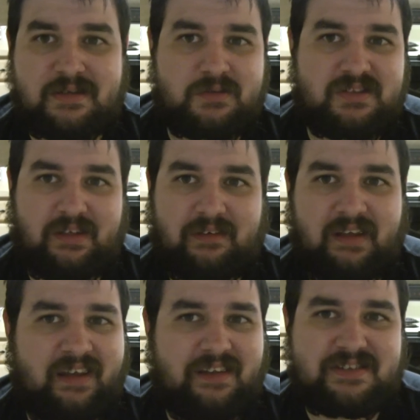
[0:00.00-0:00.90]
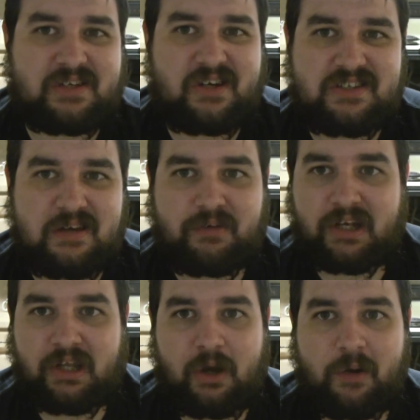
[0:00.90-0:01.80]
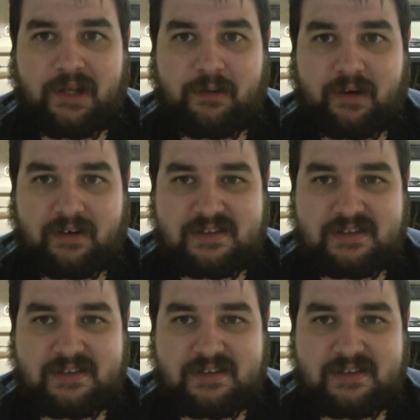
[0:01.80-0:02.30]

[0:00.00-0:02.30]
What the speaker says: I was like, yeah, this card's never going to go anywhere.